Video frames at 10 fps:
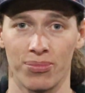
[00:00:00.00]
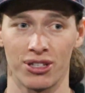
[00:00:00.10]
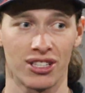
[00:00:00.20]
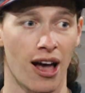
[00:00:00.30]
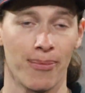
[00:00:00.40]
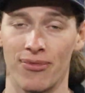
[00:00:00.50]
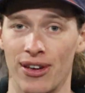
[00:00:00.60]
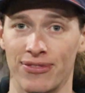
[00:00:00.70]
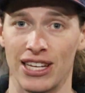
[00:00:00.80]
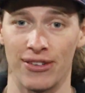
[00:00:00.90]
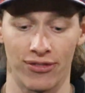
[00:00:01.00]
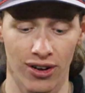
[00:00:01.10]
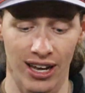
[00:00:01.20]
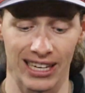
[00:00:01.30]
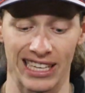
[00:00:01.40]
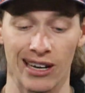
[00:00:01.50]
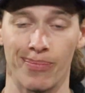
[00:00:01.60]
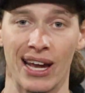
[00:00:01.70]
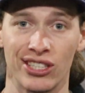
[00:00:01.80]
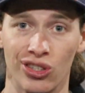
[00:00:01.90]
sub 15 foot, get a
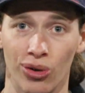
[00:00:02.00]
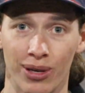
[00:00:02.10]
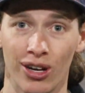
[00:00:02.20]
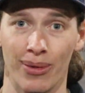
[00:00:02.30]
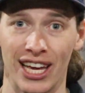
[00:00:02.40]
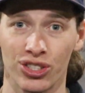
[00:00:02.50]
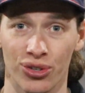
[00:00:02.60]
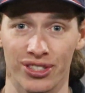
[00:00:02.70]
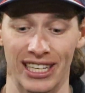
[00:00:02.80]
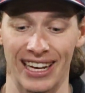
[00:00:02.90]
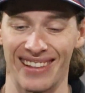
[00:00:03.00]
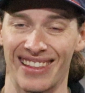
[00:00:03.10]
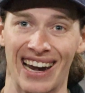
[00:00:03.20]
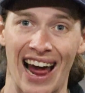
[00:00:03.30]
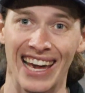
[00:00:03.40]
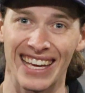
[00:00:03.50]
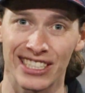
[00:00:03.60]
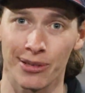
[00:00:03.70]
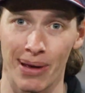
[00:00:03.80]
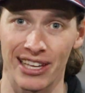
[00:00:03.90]
bait to them, get them interested, and then I
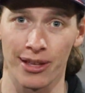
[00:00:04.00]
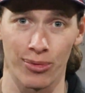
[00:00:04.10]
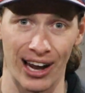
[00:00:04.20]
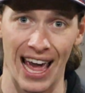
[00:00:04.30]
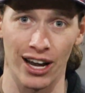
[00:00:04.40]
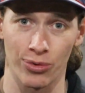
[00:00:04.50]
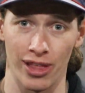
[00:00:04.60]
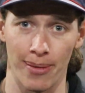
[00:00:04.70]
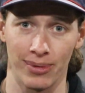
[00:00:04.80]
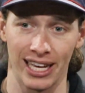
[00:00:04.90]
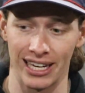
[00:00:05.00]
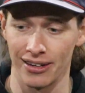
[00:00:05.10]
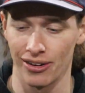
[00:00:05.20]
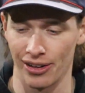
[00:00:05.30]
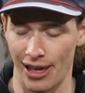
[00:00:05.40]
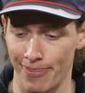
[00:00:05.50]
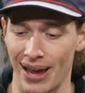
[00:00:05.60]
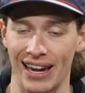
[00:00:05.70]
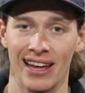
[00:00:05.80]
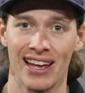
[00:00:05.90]
get to make them react with that
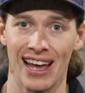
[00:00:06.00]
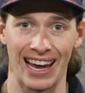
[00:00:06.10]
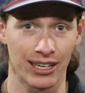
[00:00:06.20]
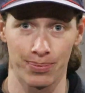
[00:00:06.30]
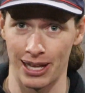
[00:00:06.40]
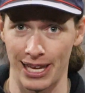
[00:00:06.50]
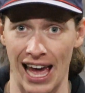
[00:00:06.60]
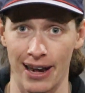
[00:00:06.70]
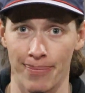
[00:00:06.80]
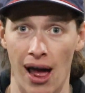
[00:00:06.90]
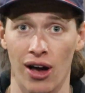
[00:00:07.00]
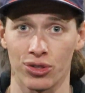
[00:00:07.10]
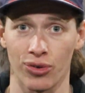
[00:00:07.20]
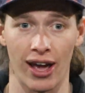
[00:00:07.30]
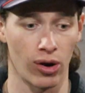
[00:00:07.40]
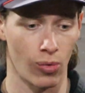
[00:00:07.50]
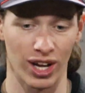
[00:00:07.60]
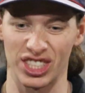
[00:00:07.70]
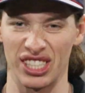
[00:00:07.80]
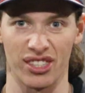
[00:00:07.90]
bait. I get to play cat and mouse, right? I'll
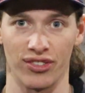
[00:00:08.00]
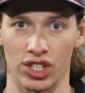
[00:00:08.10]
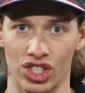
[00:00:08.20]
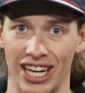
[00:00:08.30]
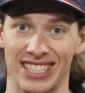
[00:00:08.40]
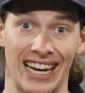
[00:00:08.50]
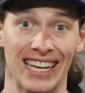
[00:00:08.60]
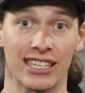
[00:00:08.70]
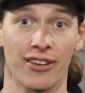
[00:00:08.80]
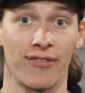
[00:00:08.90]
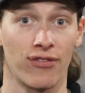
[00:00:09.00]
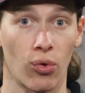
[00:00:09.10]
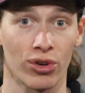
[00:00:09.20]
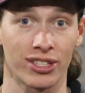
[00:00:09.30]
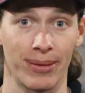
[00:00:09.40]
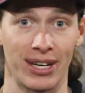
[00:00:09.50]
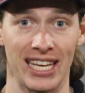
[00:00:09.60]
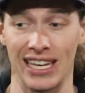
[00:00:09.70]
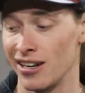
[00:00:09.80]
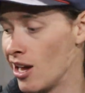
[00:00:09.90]
watch these fish chase, and I get to force them to
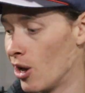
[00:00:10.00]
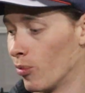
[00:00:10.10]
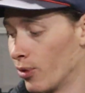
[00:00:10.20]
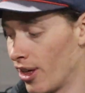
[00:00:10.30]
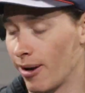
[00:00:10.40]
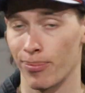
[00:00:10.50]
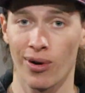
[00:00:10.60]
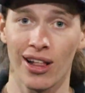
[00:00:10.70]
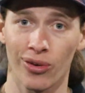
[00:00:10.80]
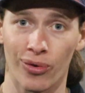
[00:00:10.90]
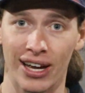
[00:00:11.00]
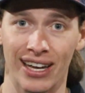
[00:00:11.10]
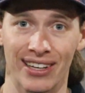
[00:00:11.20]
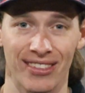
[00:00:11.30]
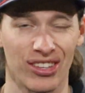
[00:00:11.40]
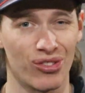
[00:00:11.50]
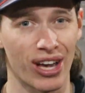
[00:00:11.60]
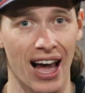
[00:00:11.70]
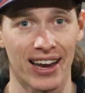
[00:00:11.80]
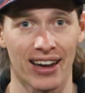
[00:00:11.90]
eat. With the umbrella rig, you
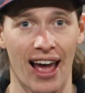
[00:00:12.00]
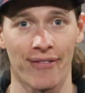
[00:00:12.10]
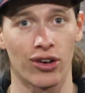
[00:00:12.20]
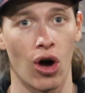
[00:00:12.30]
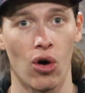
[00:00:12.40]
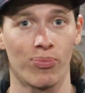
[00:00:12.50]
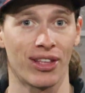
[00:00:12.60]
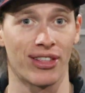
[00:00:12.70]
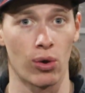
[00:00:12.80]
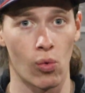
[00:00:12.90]
kind of have to hope that they